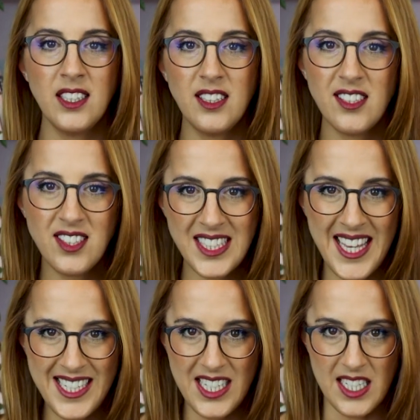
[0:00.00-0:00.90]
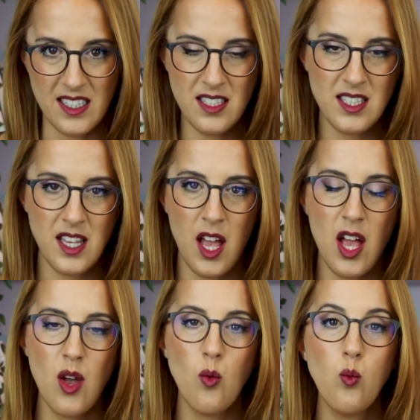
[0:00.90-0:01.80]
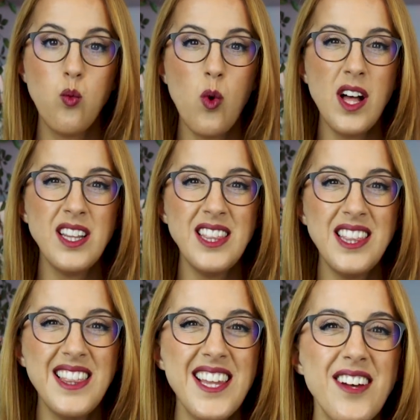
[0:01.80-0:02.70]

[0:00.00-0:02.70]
the sentence one